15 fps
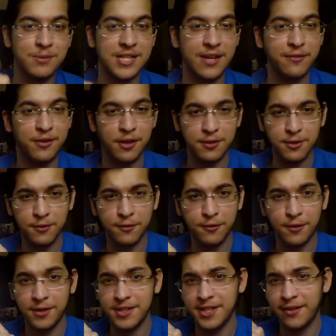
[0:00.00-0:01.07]
Sephiroth1204
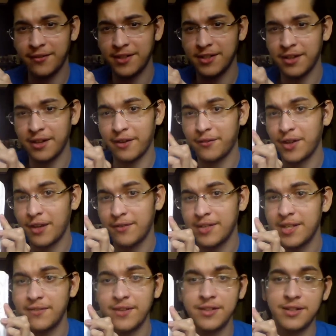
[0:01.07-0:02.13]
on DeviantArt. If you have a
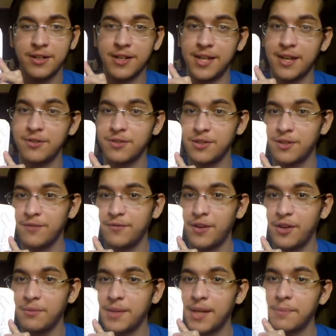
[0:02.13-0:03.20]
DeviantArt account, you can
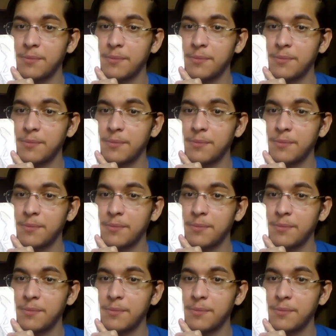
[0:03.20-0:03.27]
follow me.